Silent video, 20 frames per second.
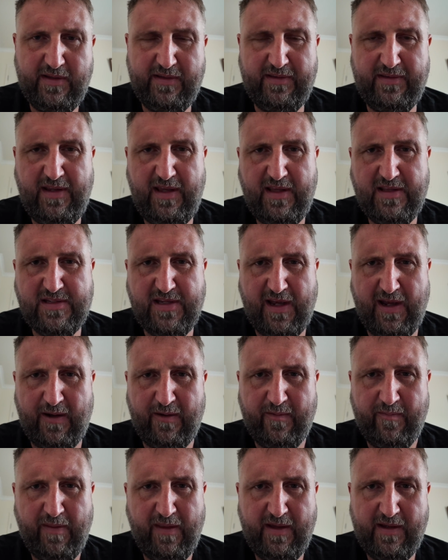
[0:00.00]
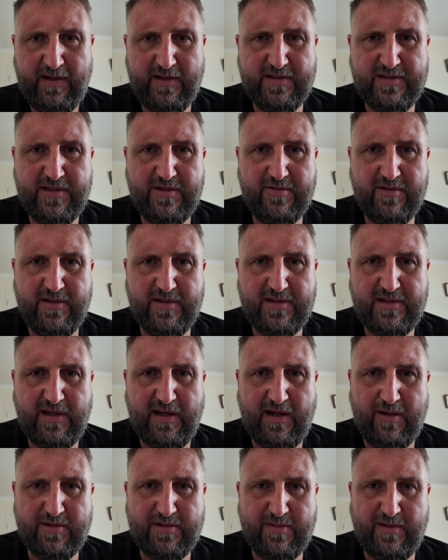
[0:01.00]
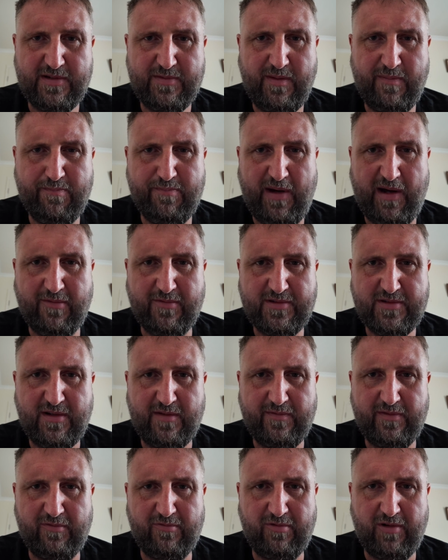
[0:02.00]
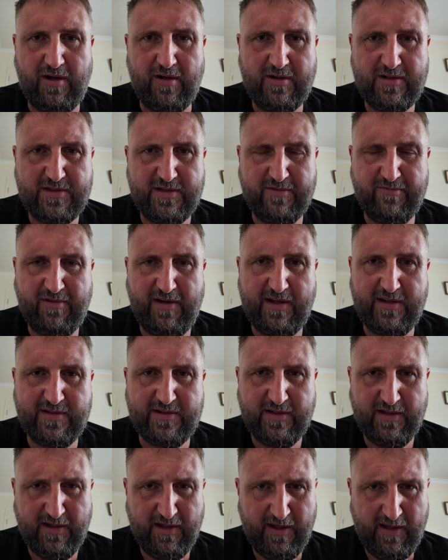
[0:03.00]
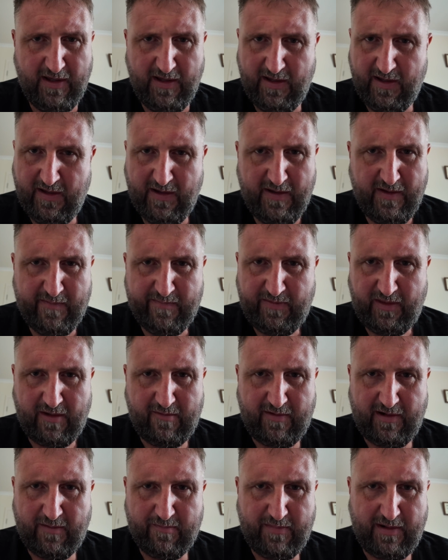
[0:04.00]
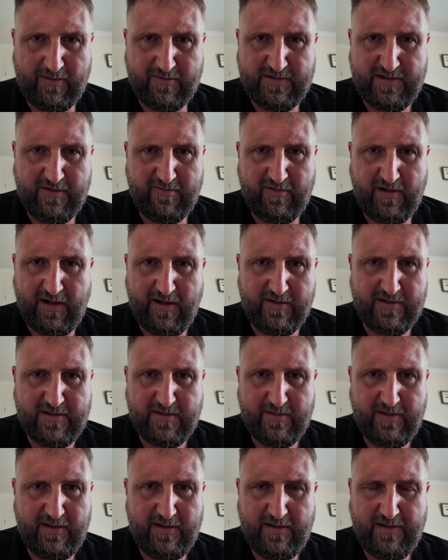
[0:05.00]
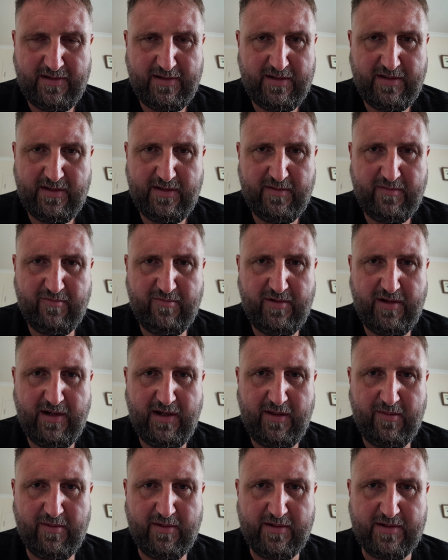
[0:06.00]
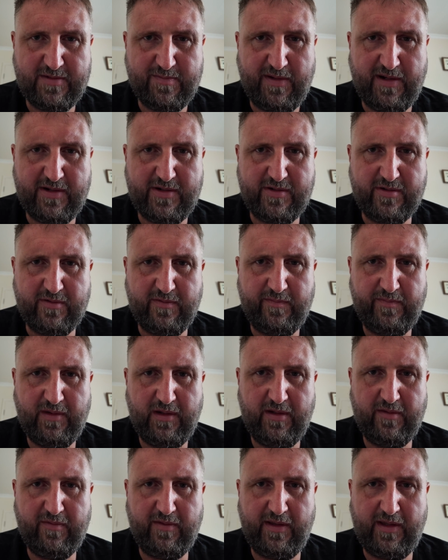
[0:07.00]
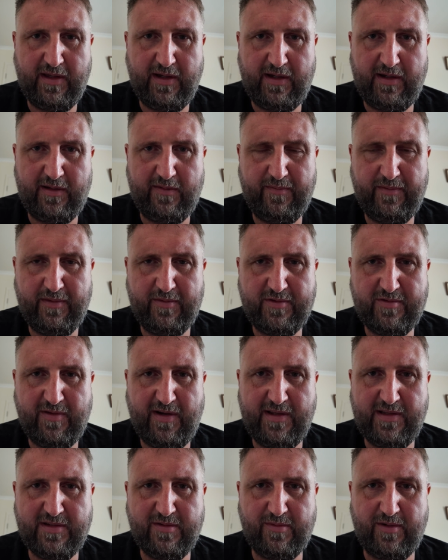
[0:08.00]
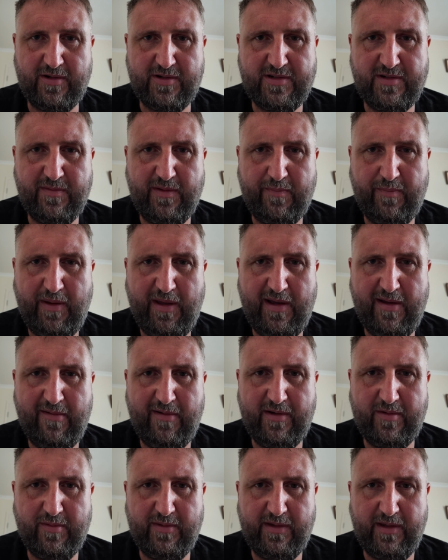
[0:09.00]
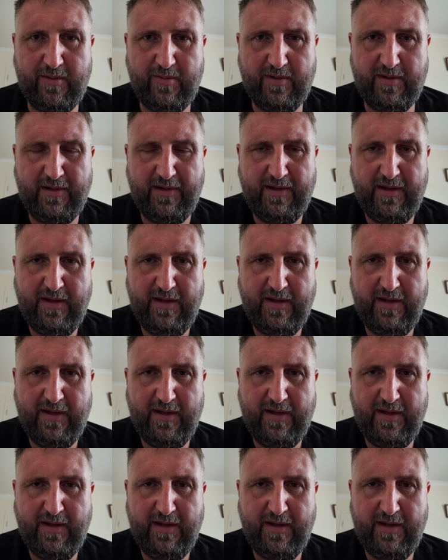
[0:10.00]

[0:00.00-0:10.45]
detail, considering this car was about to be bounced off of rocks and raced around mountain roads, it really were special. Lovely car. It was great to watch them in period when they were